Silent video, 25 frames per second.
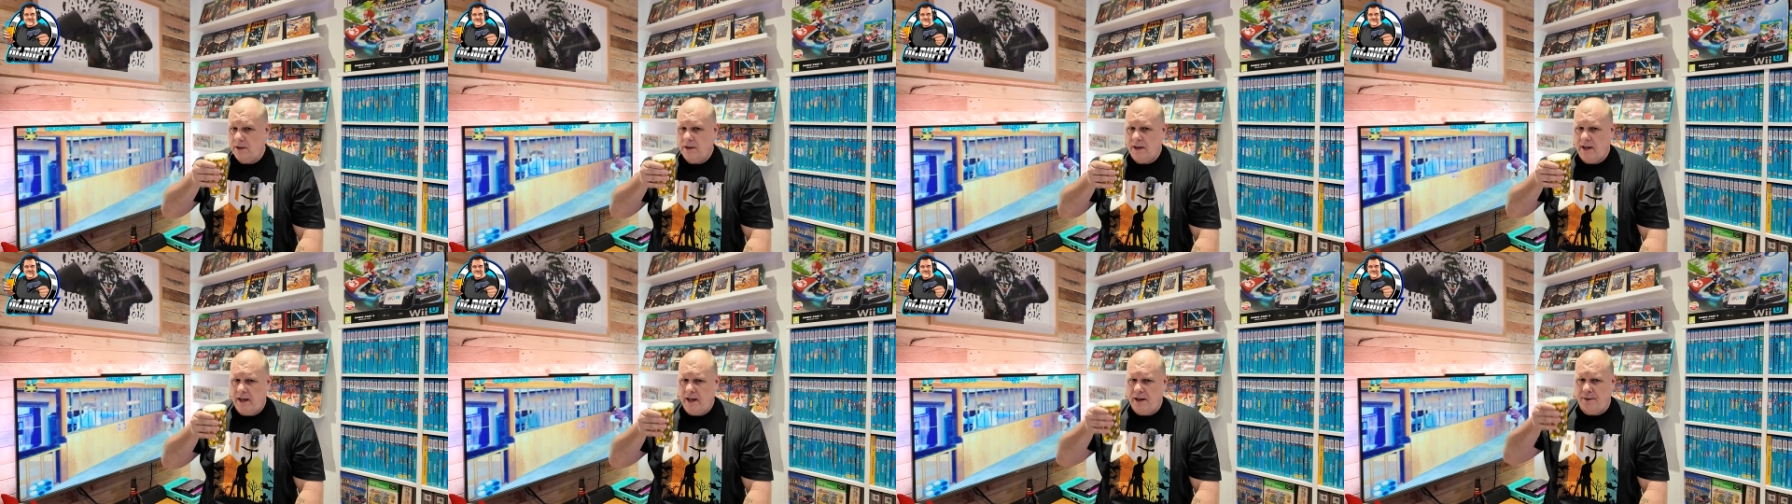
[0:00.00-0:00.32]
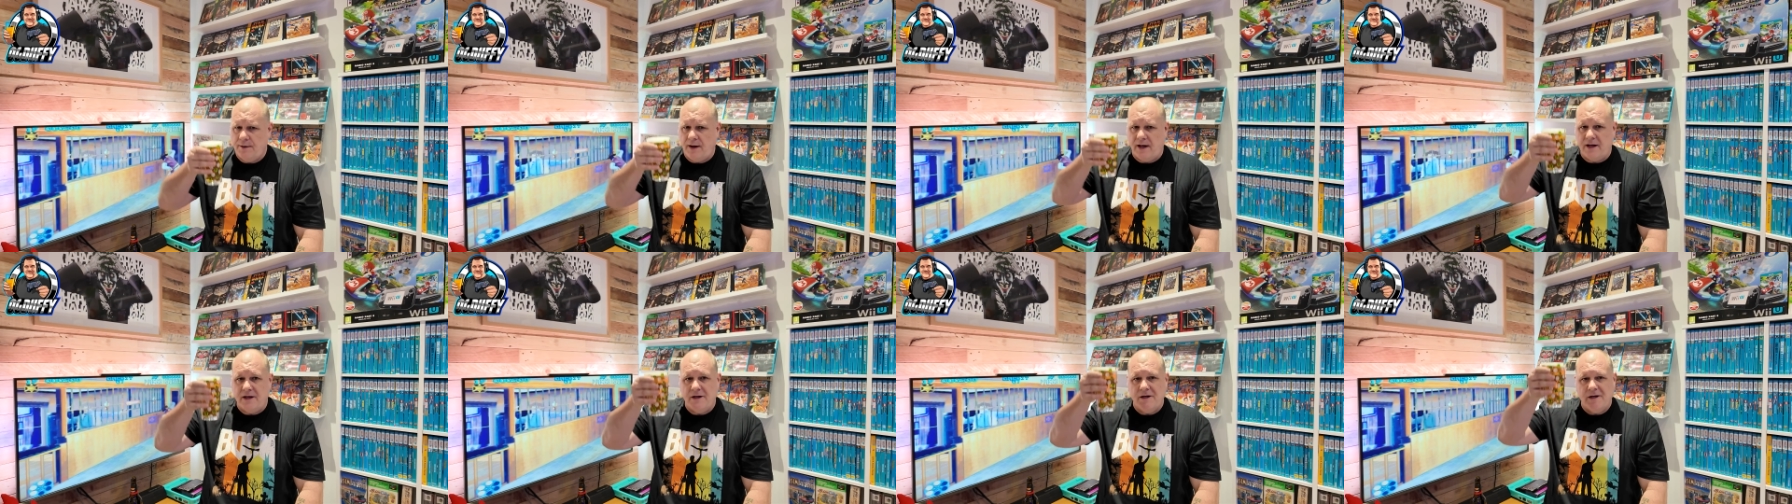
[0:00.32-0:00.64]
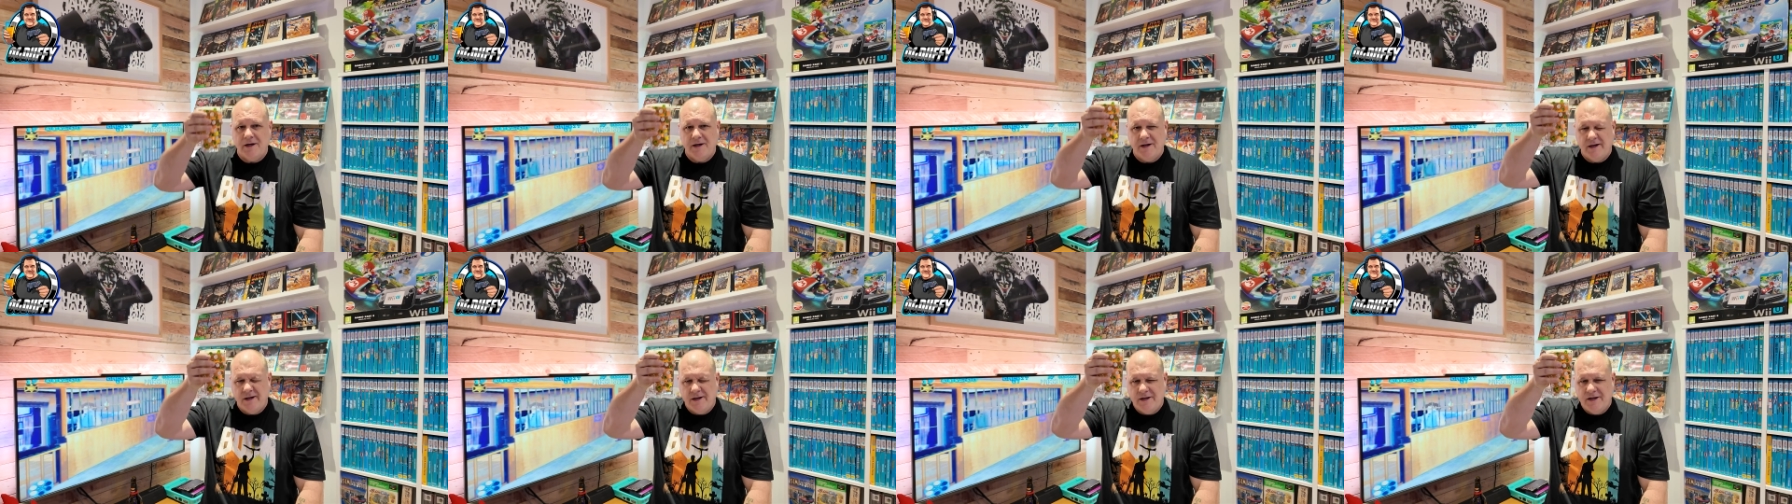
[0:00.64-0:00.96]
Anyway,
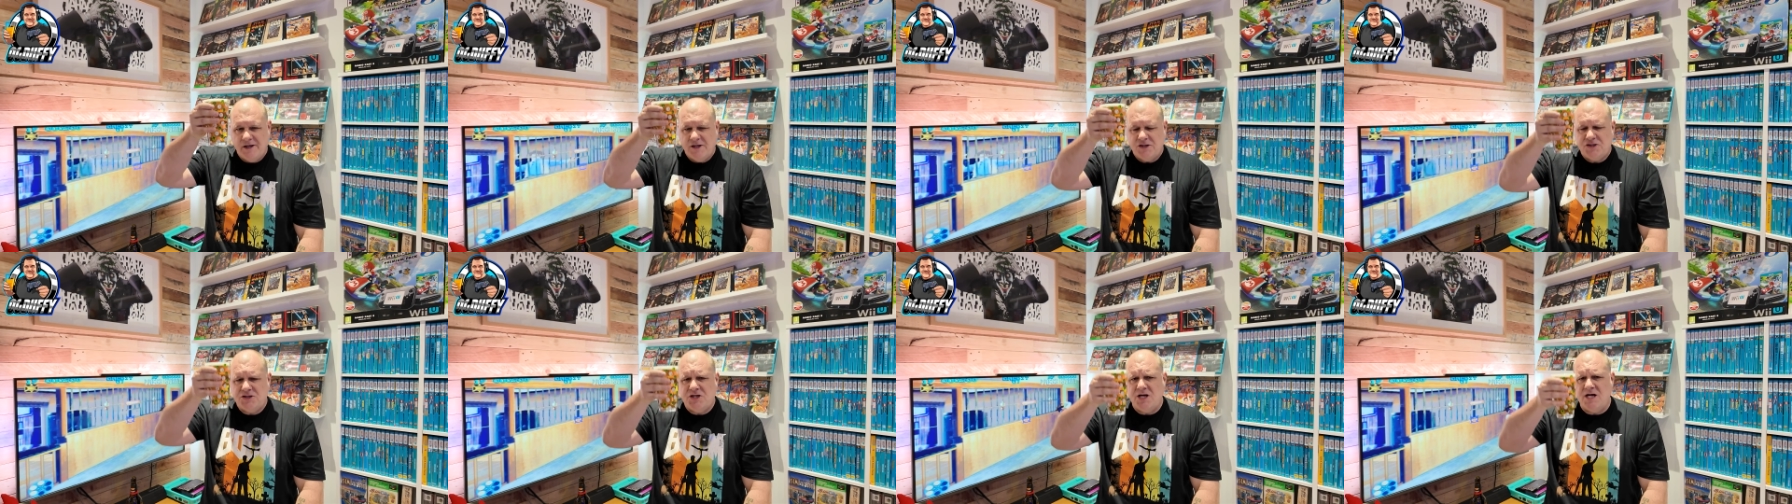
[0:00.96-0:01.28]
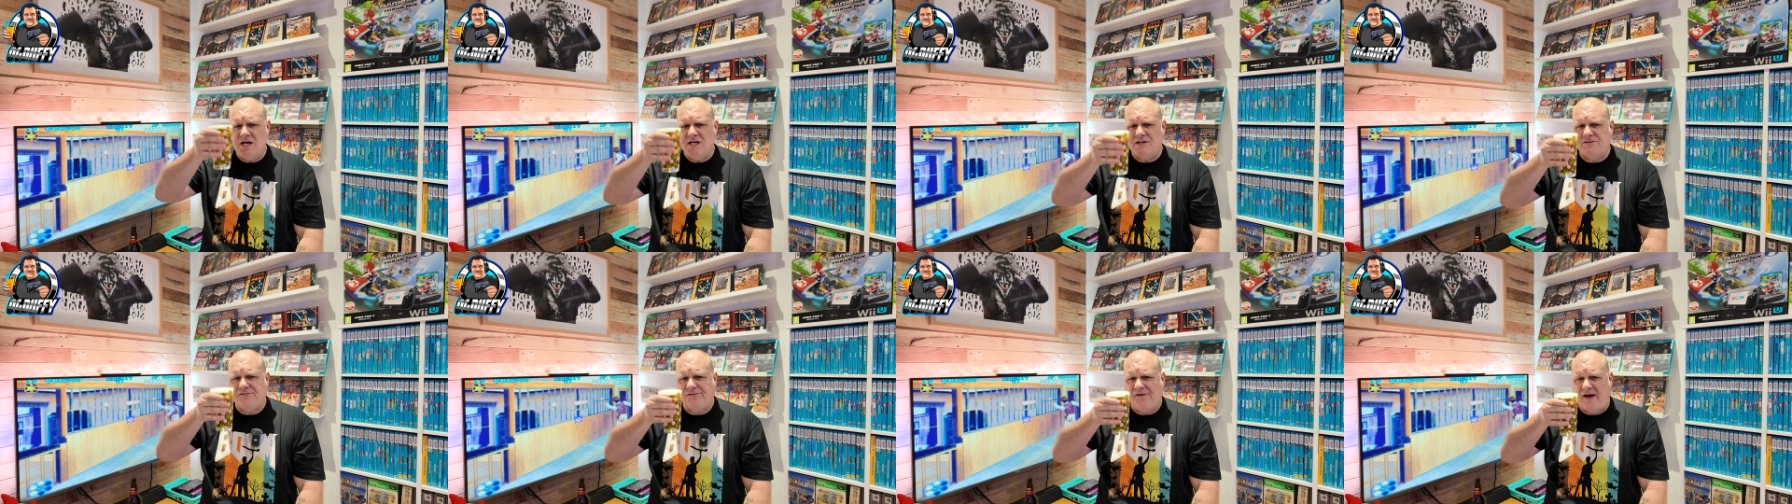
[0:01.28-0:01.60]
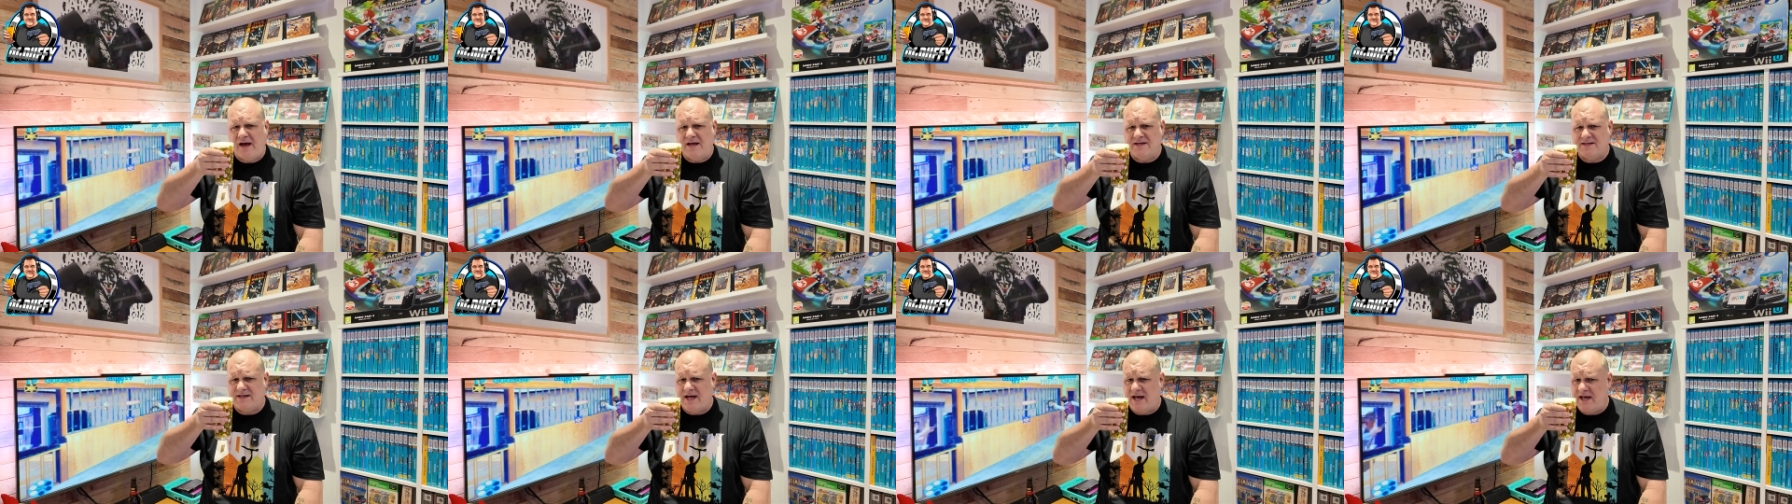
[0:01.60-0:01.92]
cheers,
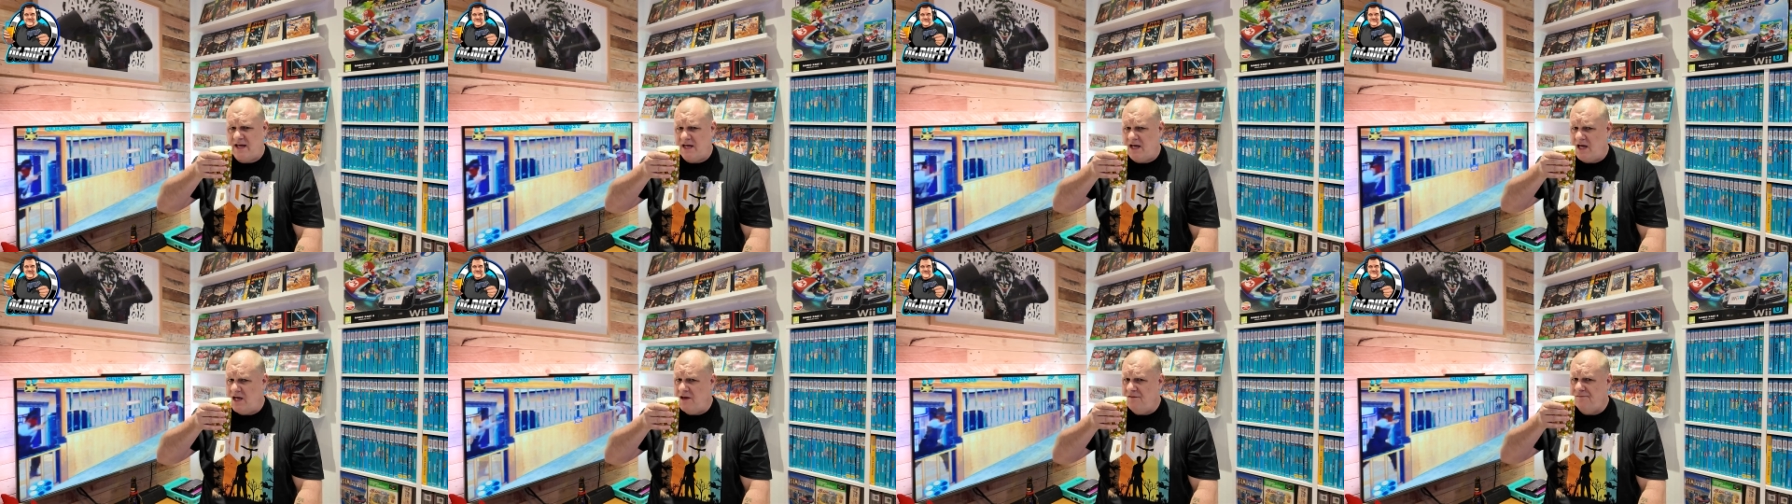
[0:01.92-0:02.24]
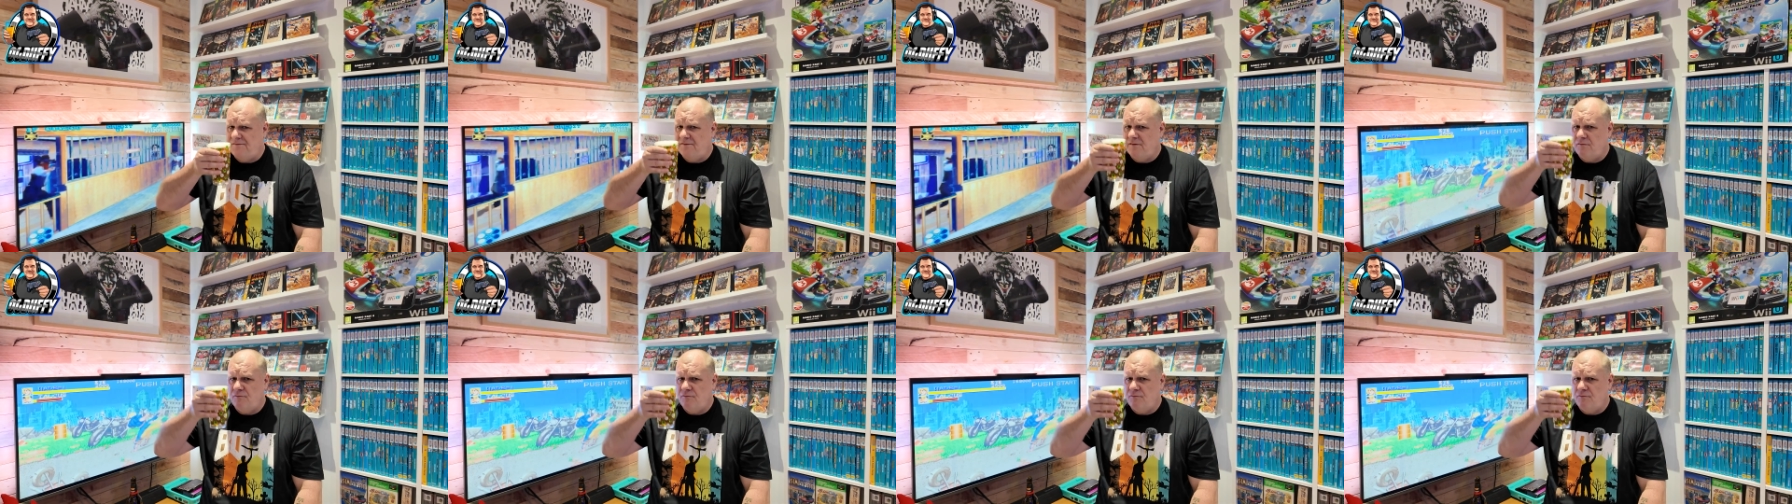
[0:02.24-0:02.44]
Fat Zangief.